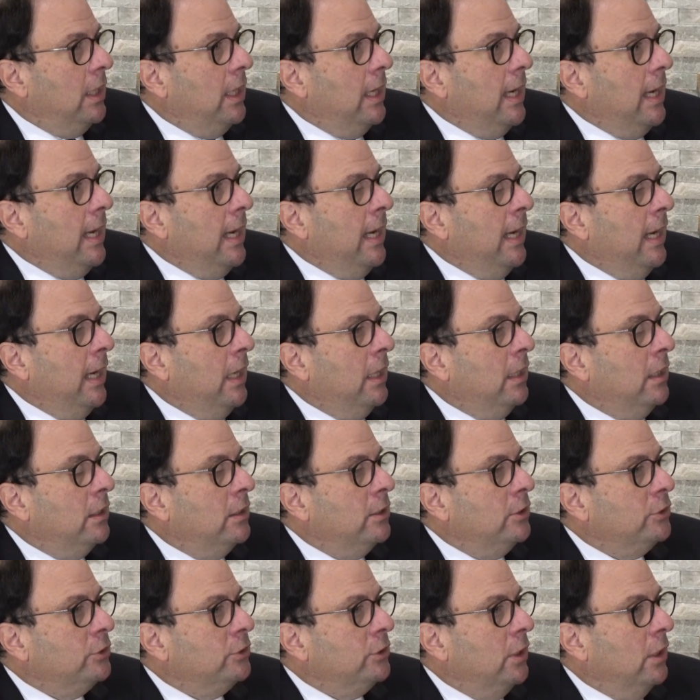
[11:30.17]
And
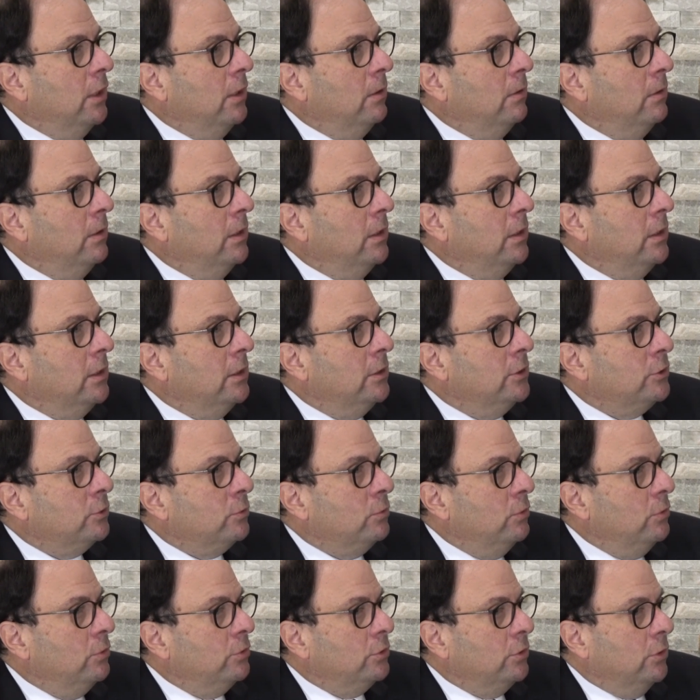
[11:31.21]
the sharing is
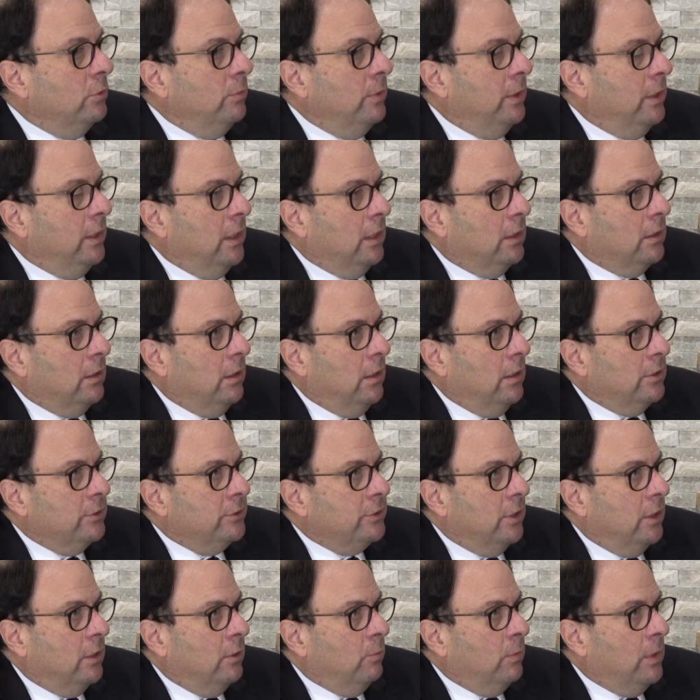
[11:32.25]
crucial. We get
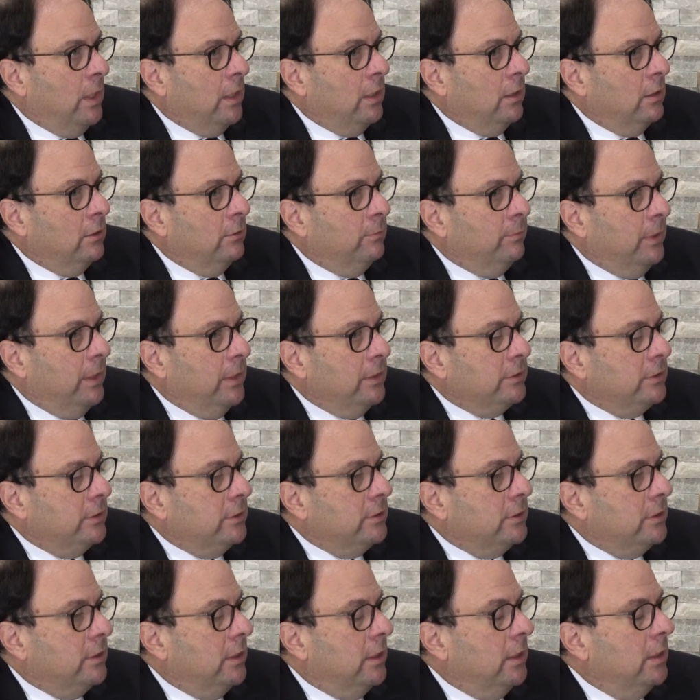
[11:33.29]
calls on a regular
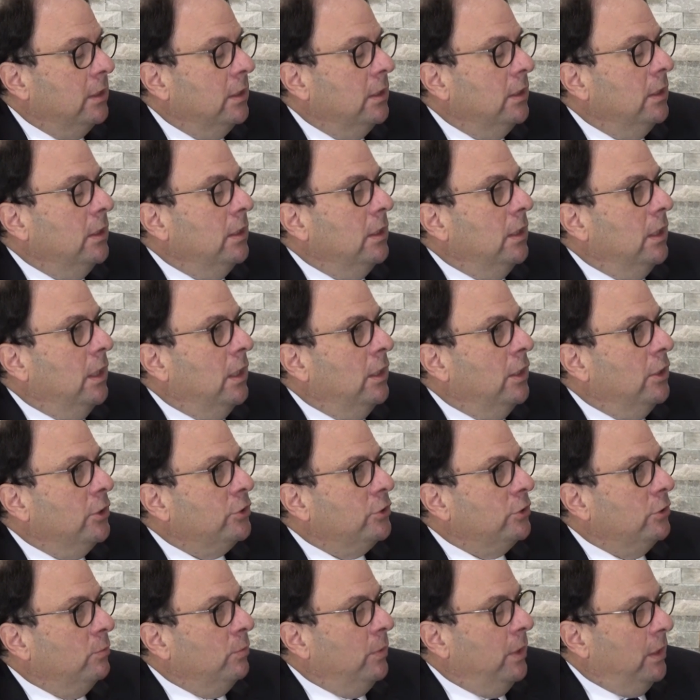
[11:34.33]
basis, the
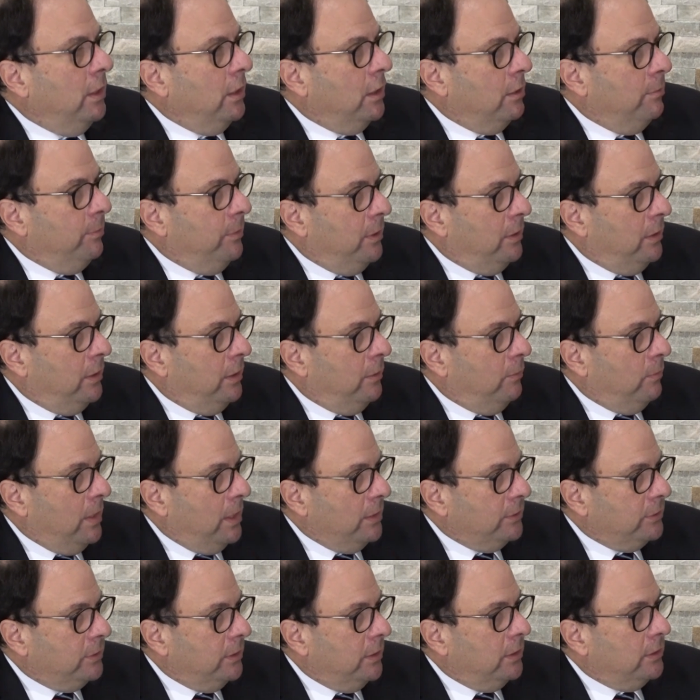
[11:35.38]
initial Reena community
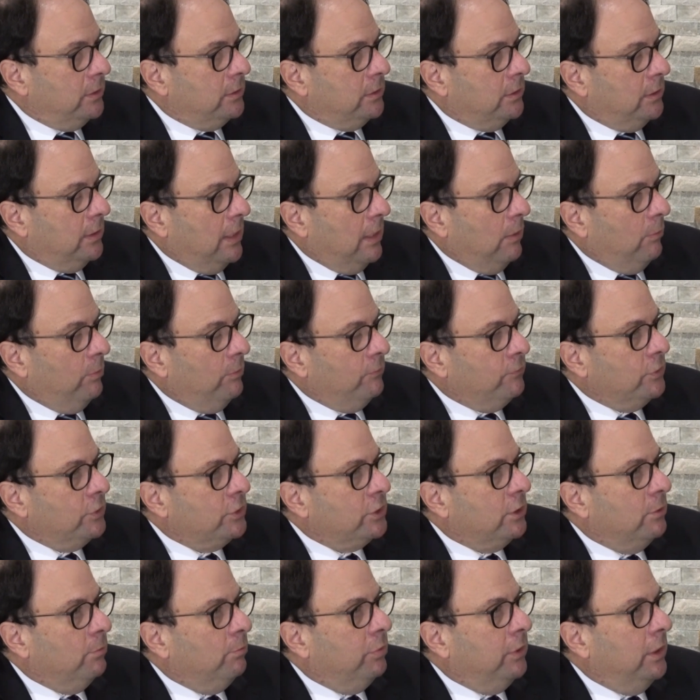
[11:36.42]
residents, and now we've
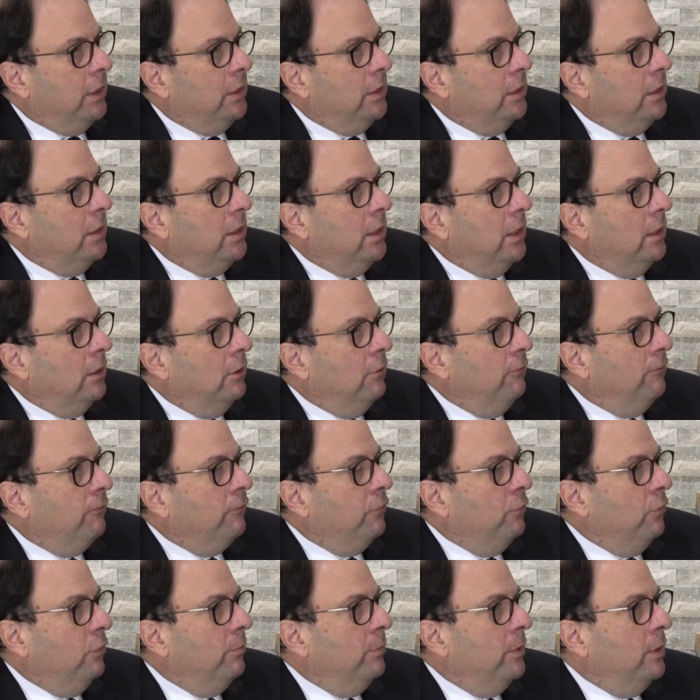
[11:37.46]
just completed the Lou
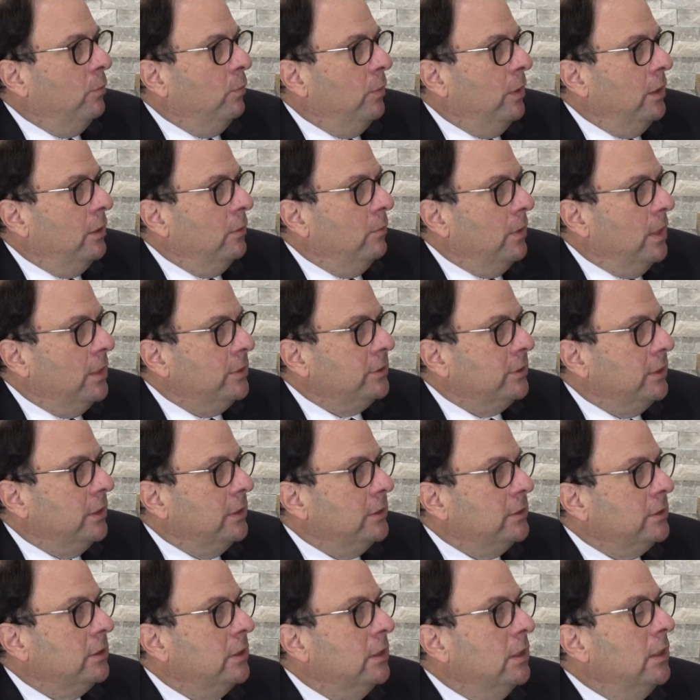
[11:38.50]
Fruitman Reena residents.